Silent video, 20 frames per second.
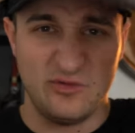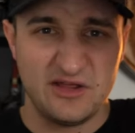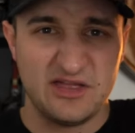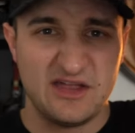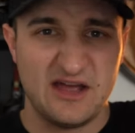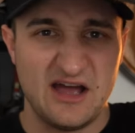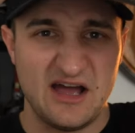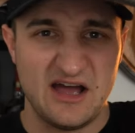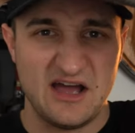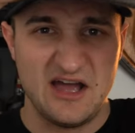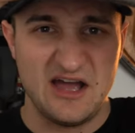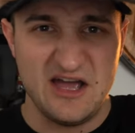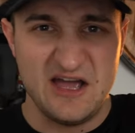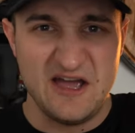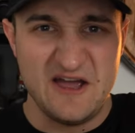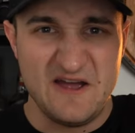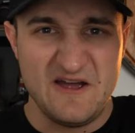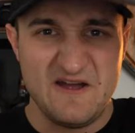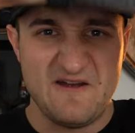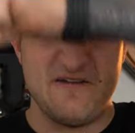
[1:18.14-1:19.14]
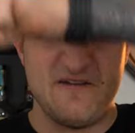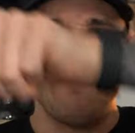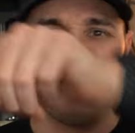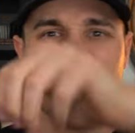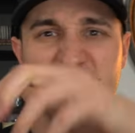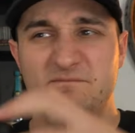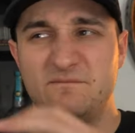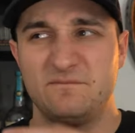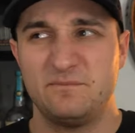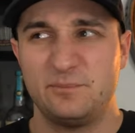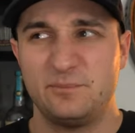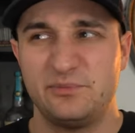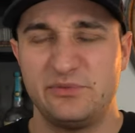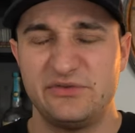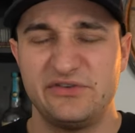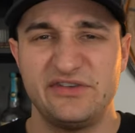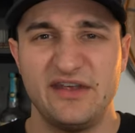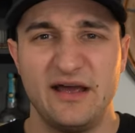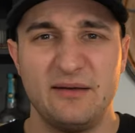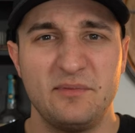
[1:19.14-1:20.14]
with a
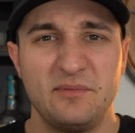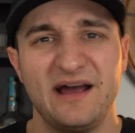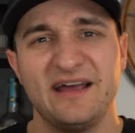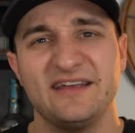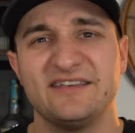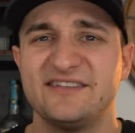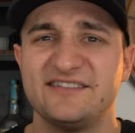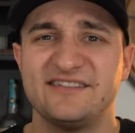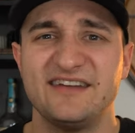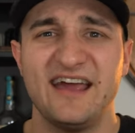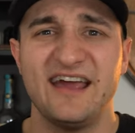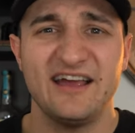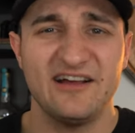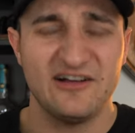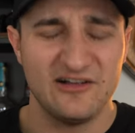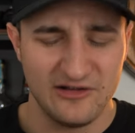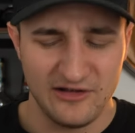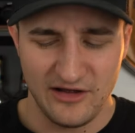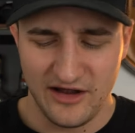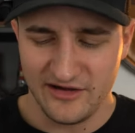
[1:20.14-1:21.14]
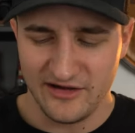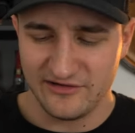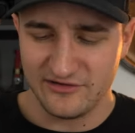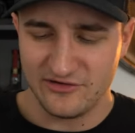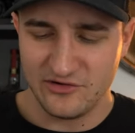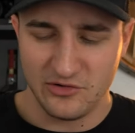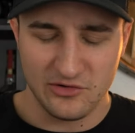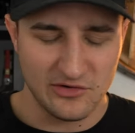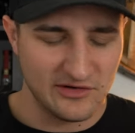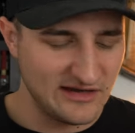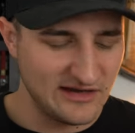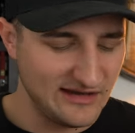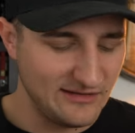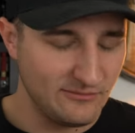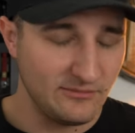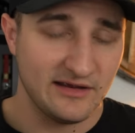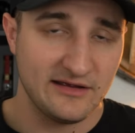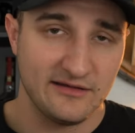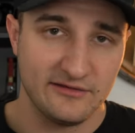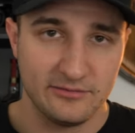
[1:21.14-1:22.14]
semi-stale
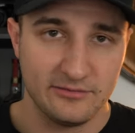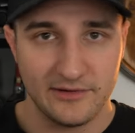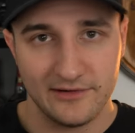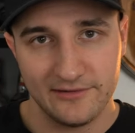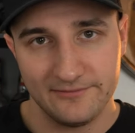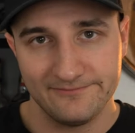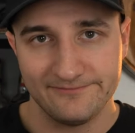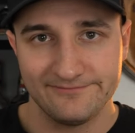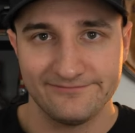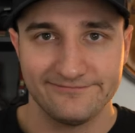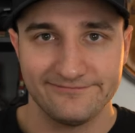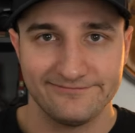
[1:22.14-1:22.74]
uncorking because, well,